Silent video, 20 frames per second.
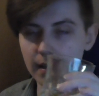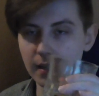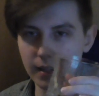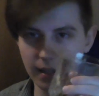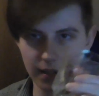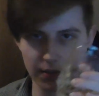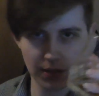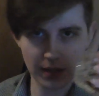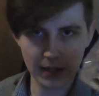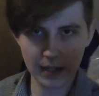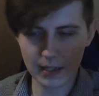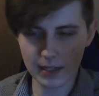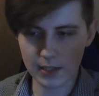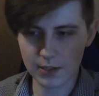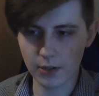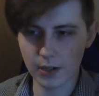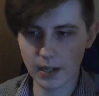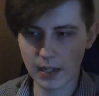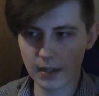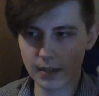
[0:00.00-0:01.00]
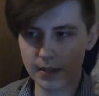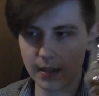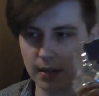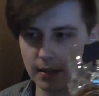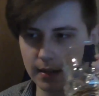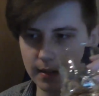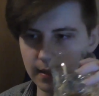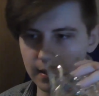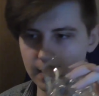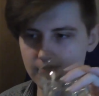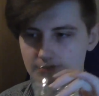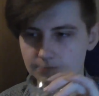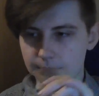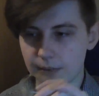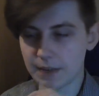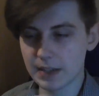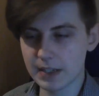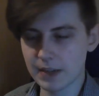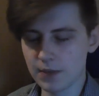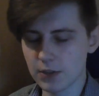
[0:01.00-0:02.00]
high because you can get like a Talisker
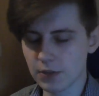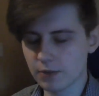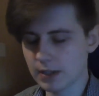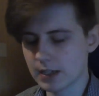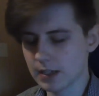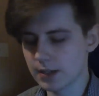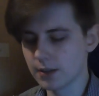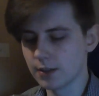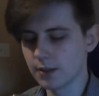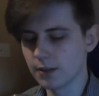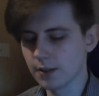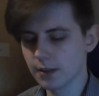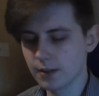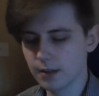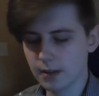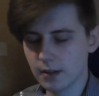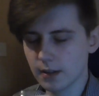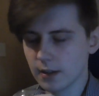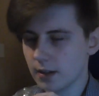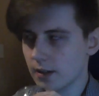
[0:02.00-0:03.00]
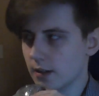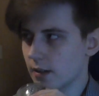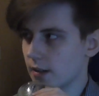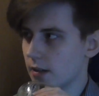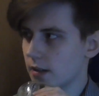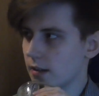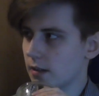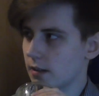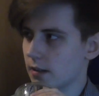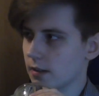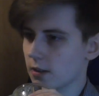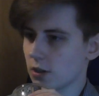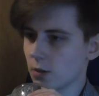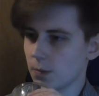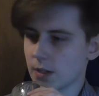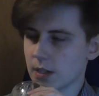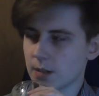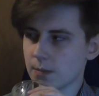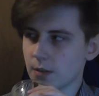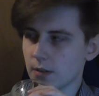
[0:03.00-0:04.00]
57 degrees north
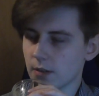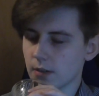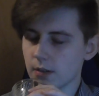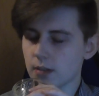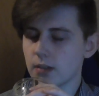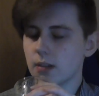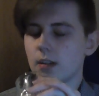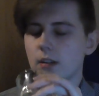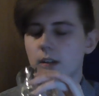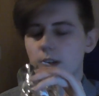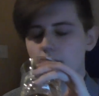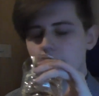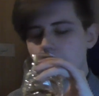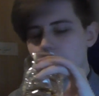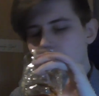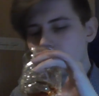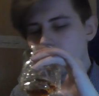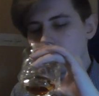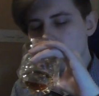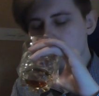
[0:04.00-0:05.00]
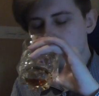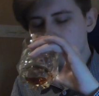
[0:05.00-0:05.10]
coming tomorrow for